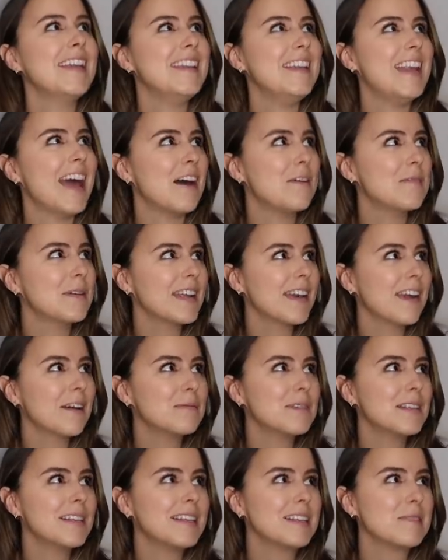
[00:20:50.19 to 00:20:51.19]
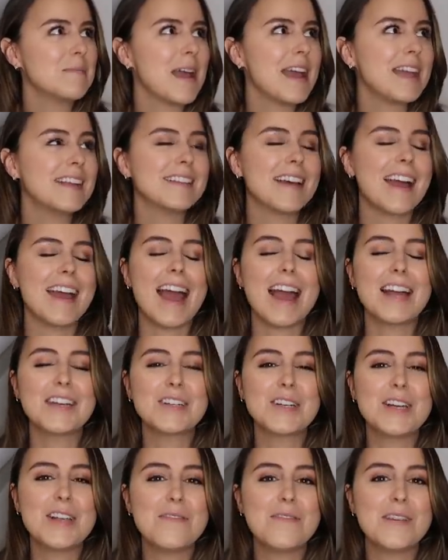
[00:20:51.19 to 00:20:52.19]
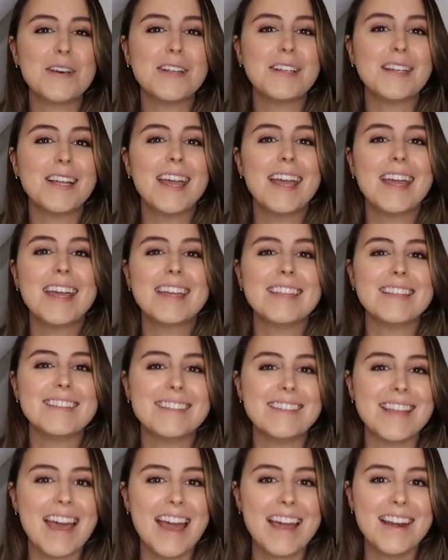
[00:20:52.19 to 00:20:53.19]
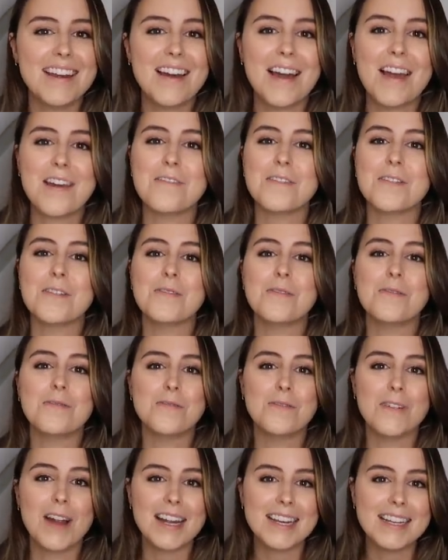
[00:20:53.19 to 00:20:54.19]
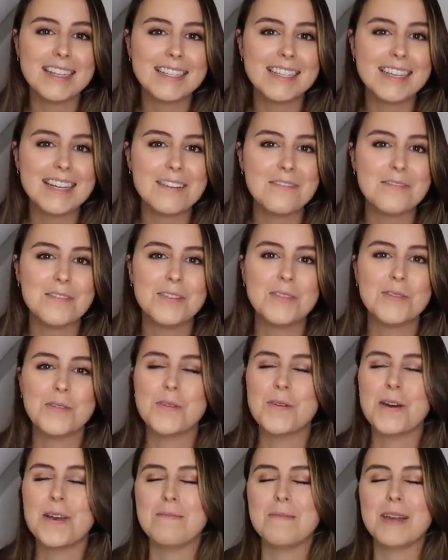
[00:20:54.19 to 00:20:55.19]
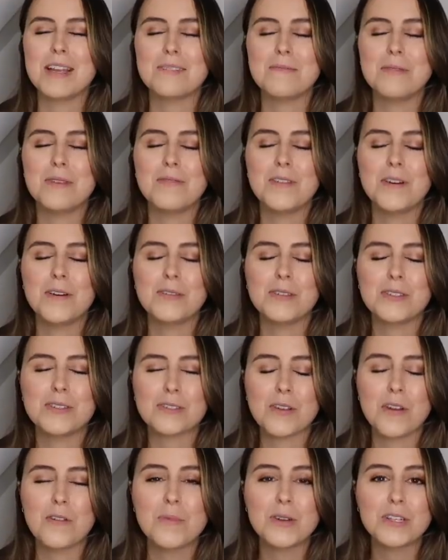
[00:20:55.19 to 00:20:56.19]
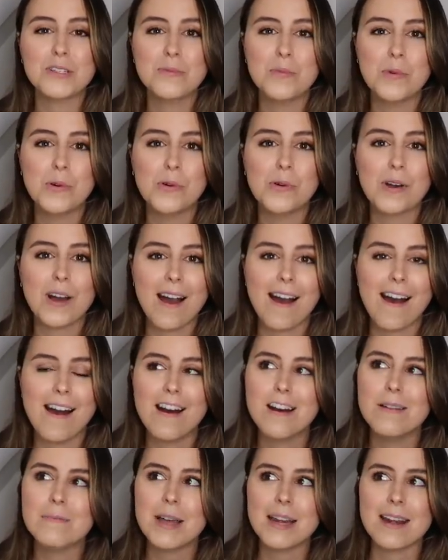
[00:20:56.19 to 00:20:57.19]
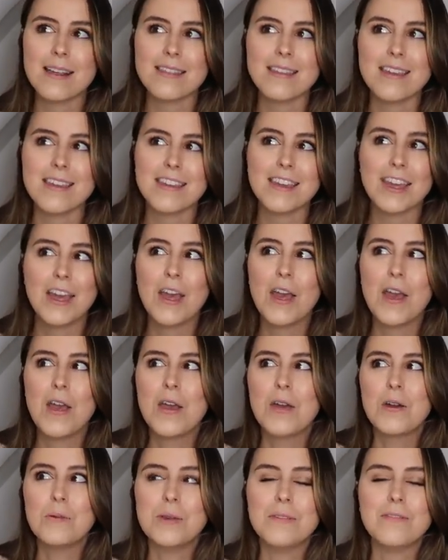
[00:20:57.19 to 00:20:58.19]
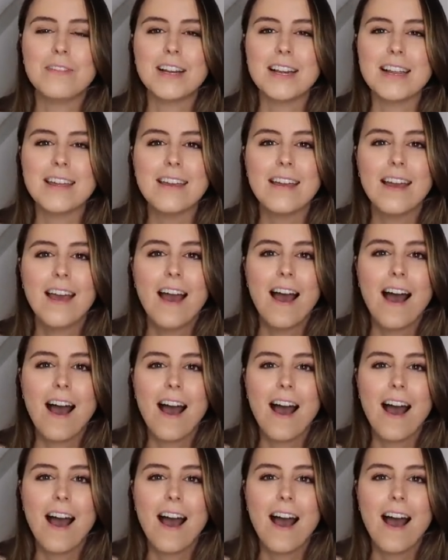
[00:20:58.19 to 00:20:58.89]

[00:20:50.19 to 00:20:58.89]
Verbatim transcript: Now when I come to this space, I actually feel zen, I feel ready to leave the door. It makes me feel so much more calm and I think we really